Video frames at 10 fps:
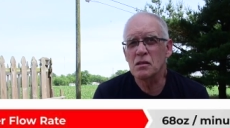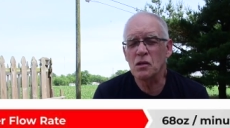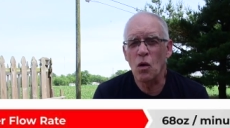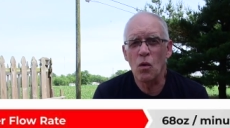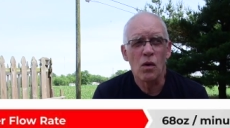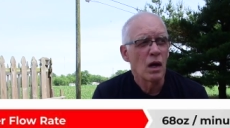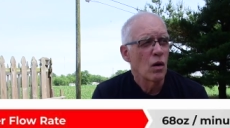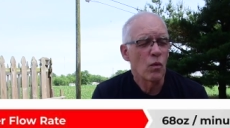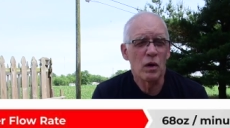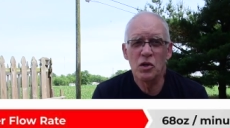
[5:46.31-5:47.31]
So
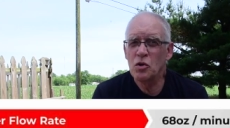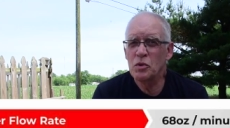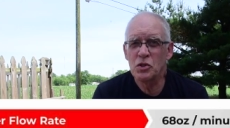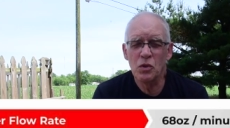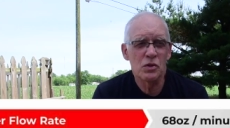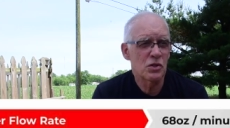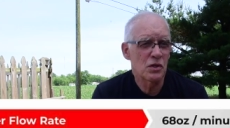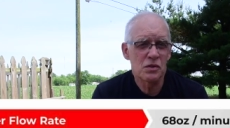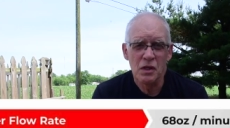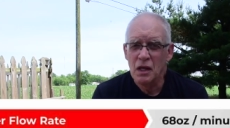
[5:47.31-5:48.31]
what you would do is just